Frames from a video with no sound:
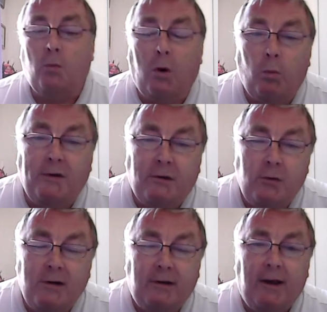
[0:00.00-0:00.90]
What we're
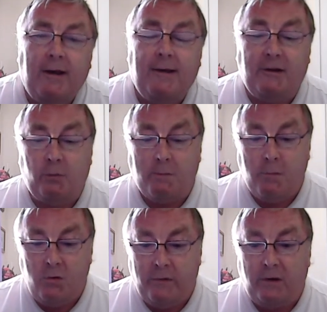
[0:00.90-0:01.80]
doing is we're
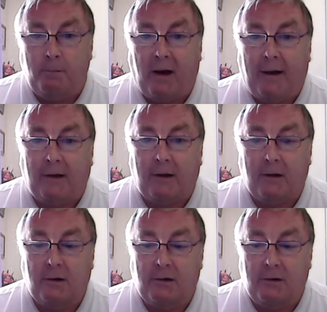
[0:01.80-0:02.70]
moving back
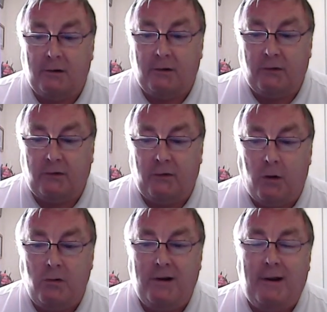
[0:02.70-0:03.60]

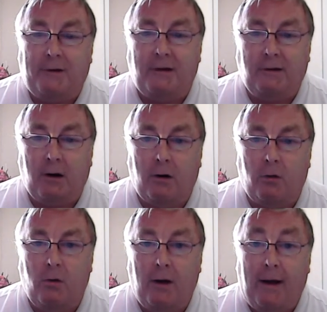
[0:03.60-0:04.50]
slowly letting
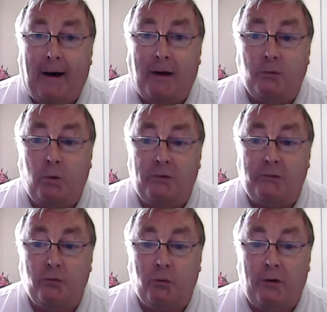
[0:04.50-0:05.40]
go and
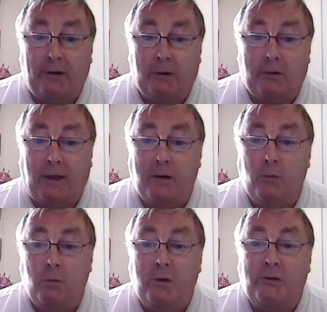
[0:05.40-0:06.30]
withdrawing. Okay,
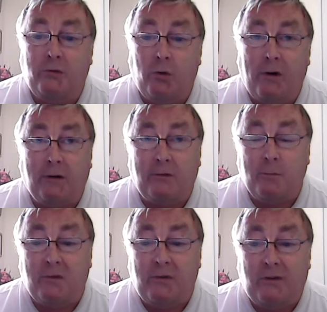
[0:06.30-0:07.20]
we're withdrawing
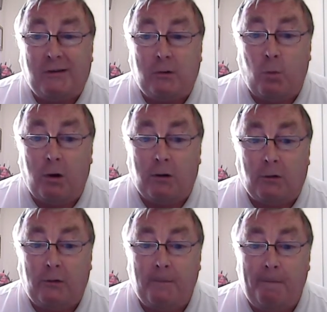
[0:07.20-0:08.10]
from the physical world.